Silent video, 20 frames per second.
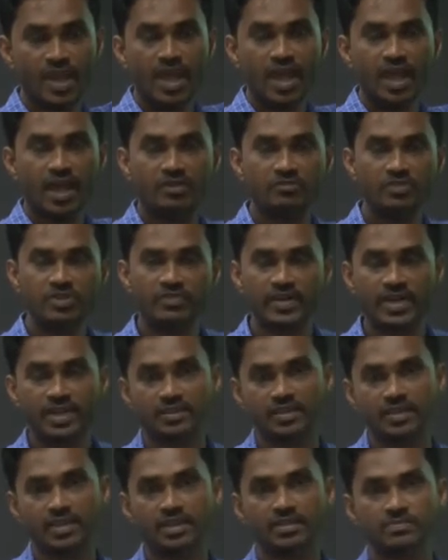And we
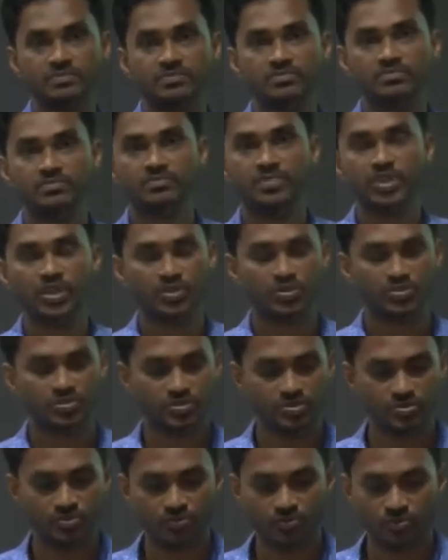went there
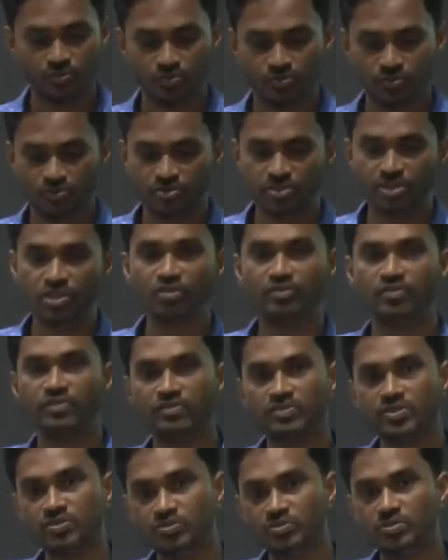because 3 of
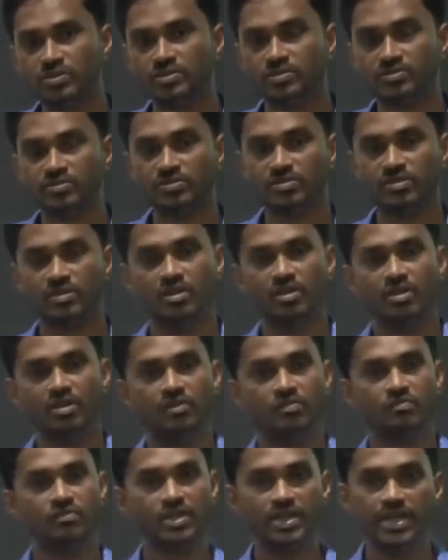our students
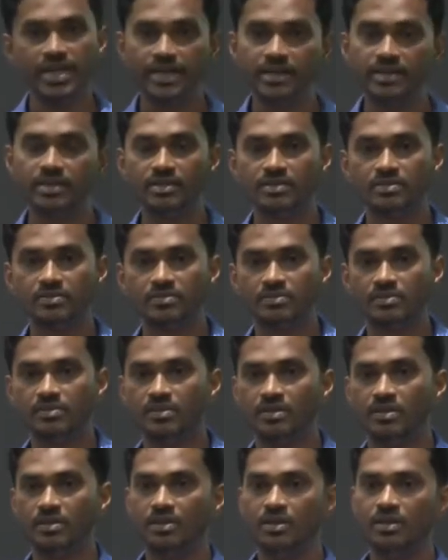were dead
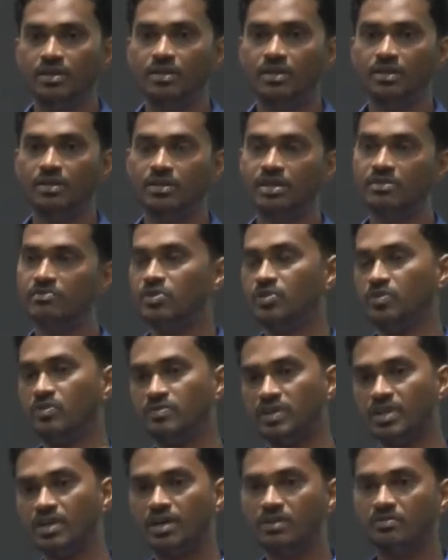and they were not
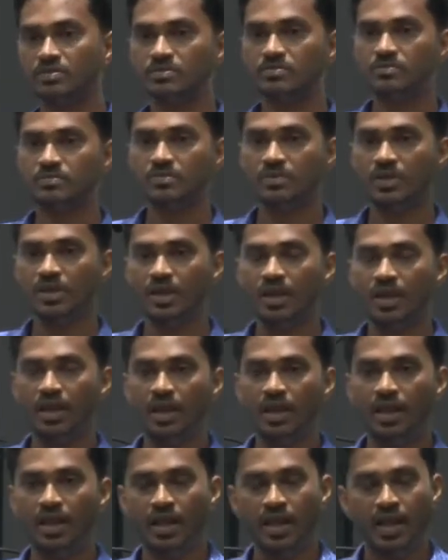recovered.
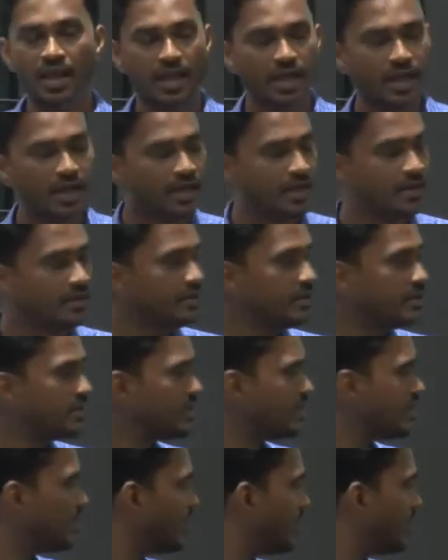And